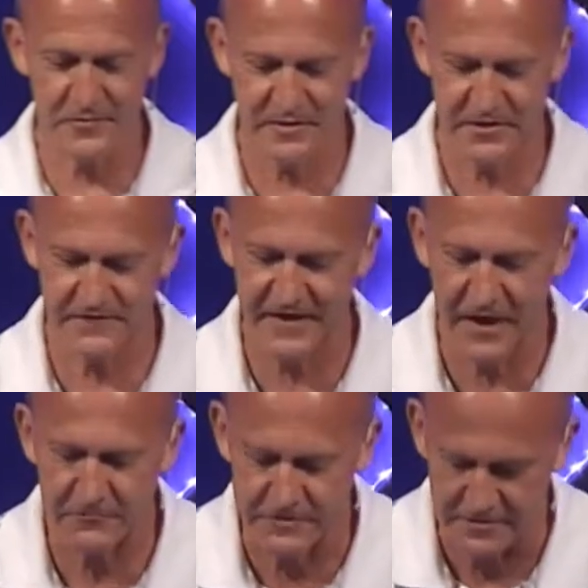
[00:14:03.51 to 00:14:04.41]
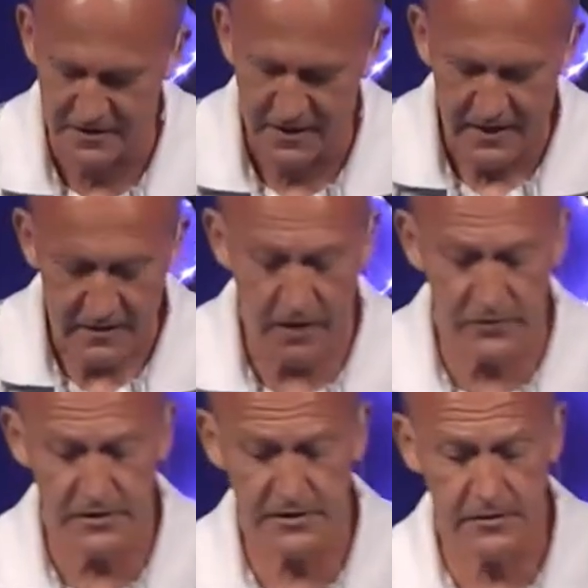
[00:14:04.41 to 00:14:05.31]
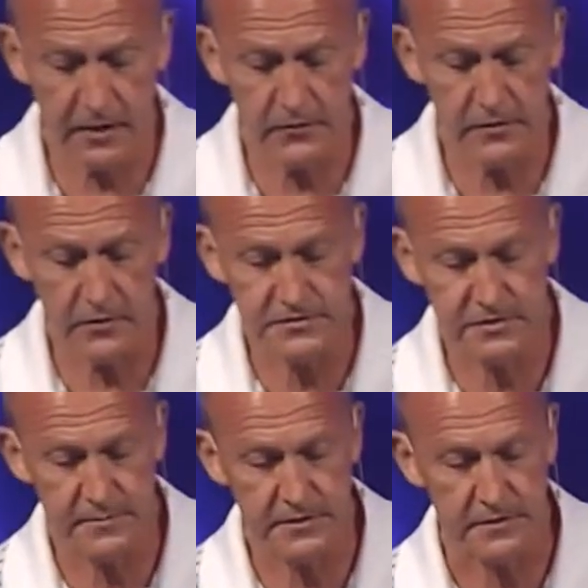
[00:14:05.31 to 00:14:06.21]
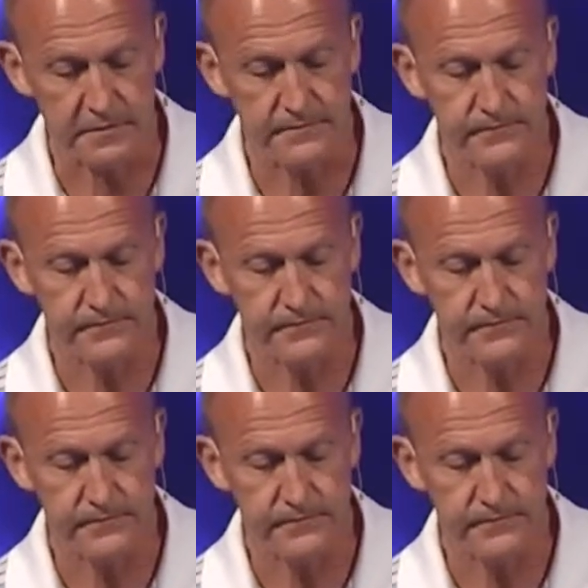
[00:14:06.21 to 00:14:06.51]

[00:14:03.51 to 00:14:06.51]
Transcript: to be here for that one. No, I really do. I really want you to be here.